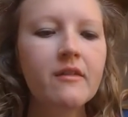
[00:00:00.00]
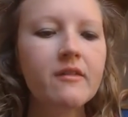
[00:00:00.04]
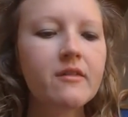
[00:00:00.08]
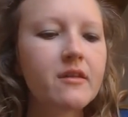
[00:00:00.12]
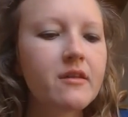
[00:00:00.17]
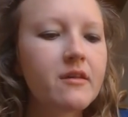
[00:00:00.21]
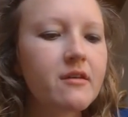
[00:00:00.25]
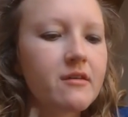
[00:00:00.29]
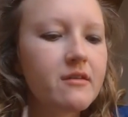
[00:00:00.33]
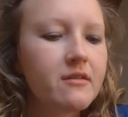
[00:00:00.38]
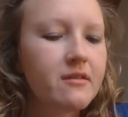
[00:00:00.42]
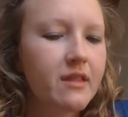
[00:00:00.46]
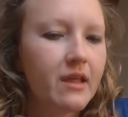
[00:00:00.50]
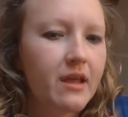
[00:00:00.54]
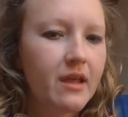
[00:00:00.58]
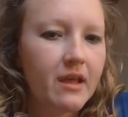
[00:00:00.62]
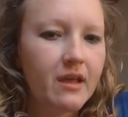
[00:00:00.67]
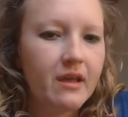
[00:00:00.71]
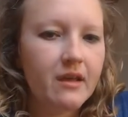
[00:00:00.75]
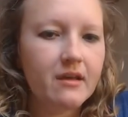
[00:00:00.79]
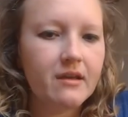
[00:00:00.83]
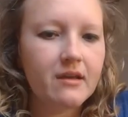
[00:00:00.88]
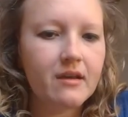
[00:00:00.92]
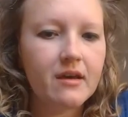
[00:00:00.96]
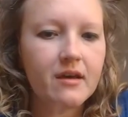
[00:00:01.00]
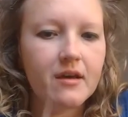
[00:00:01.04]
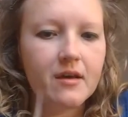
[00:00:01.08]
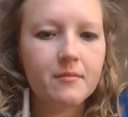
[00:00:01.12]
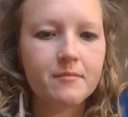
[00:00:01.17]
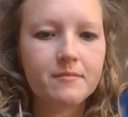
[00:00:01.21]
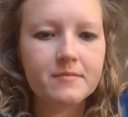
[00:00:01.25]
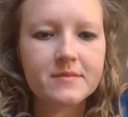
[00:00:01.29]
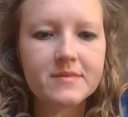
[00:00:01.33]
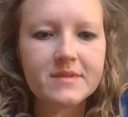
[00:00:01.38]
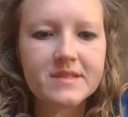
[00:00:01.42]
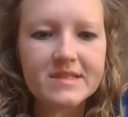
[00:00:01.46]
they
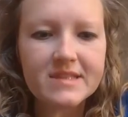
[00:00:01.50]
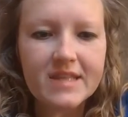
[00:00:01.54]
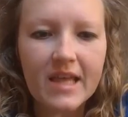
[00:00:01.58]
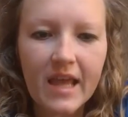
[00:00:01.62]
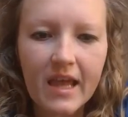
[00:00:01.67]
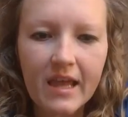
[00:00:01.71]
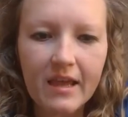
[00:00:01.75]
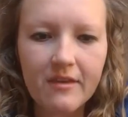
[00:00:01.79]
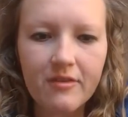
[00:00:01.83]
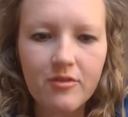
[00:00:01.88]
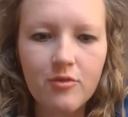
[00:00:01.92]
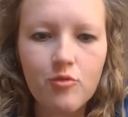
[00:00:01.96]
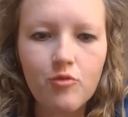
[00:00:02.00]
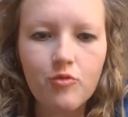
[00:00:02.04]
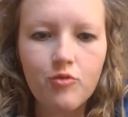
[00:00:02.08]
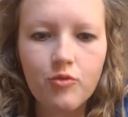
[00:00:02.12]
say in the